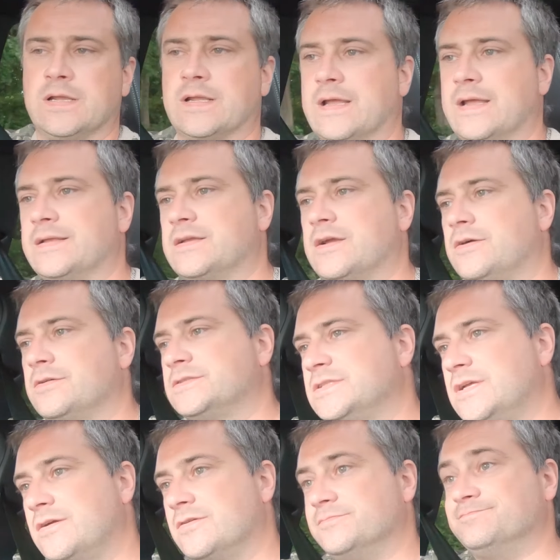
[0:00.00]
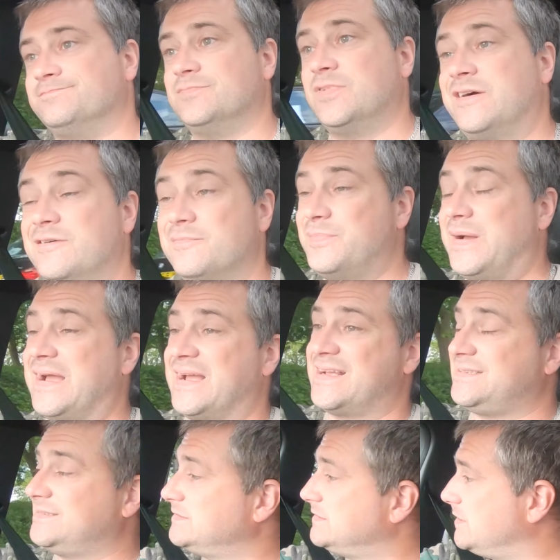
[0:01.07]
Okay guys, so welcome back.
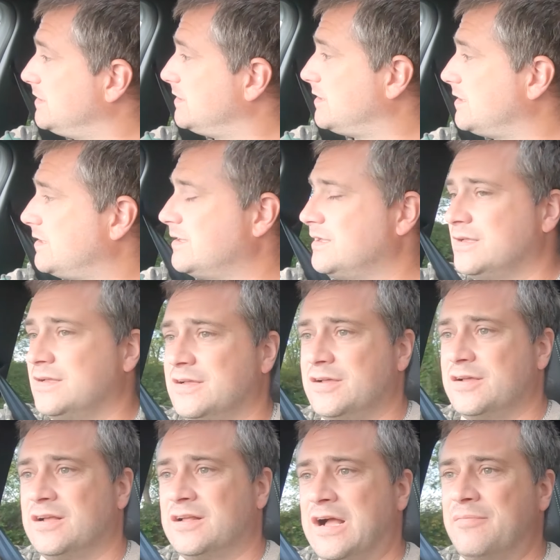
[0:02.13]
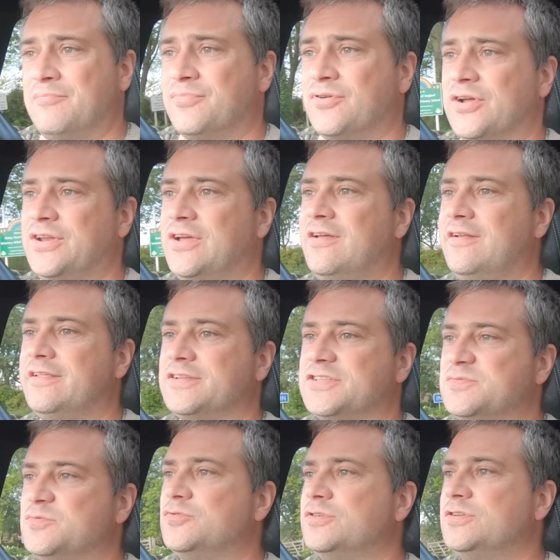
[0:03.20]
Up bright and early
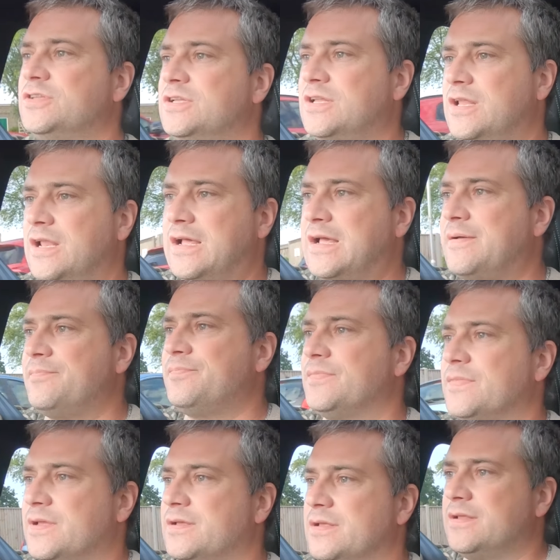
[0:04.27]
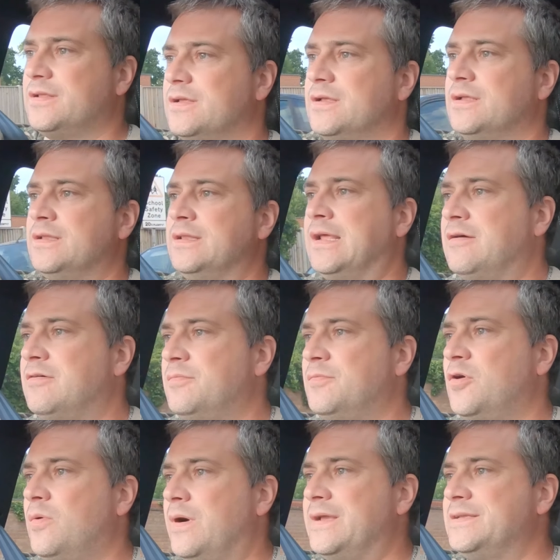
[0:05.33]
this morning. Um, now on
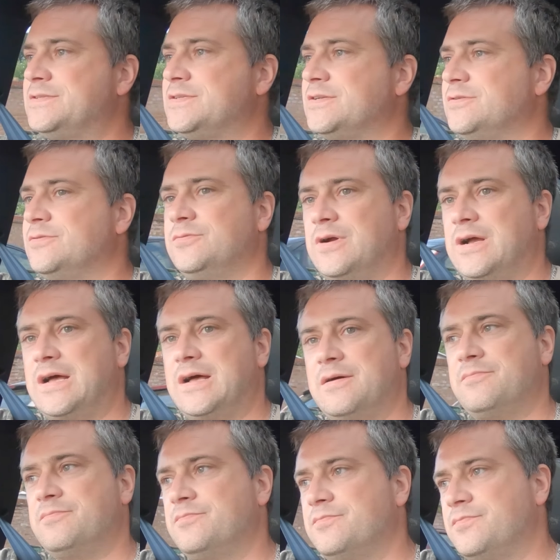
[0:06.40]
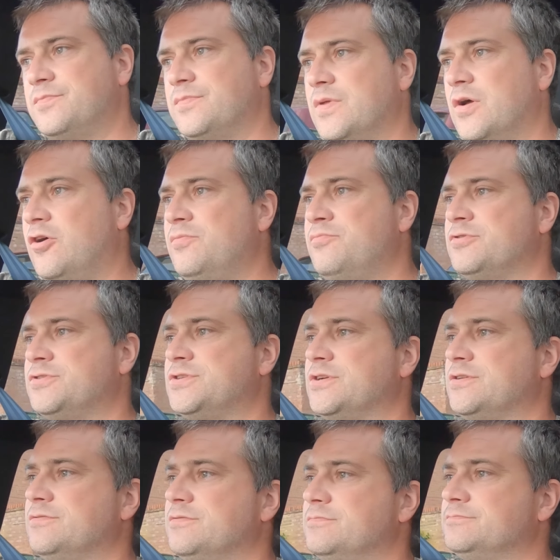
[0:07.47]
my way to um, Hybrid
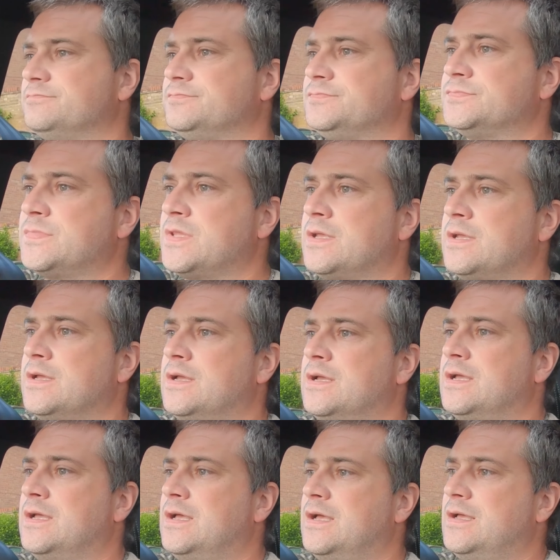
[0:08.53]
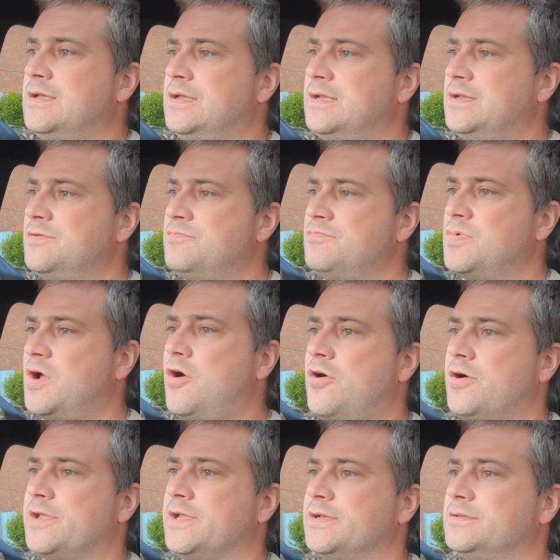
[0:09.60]
Tune uh, in
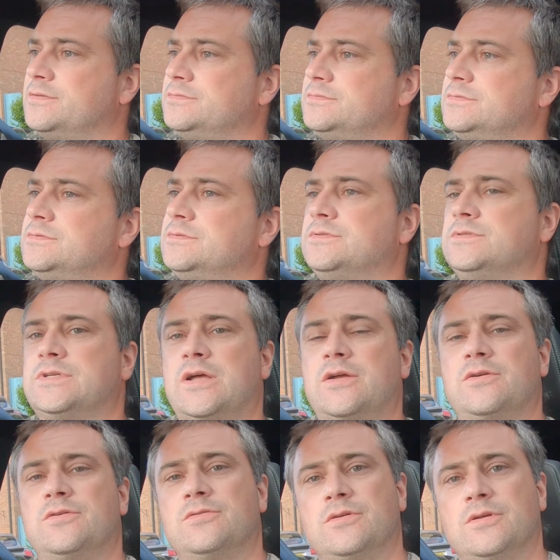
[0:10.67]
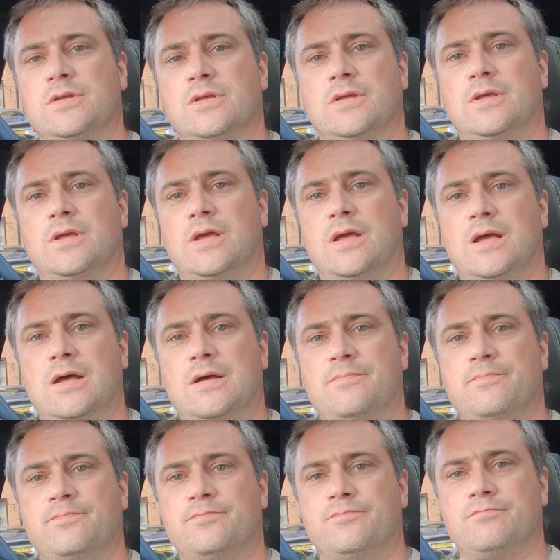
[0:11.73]
Eye. So,
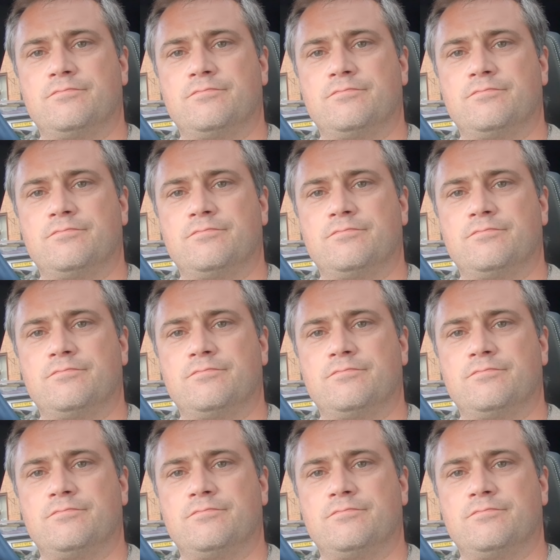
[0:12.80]
um,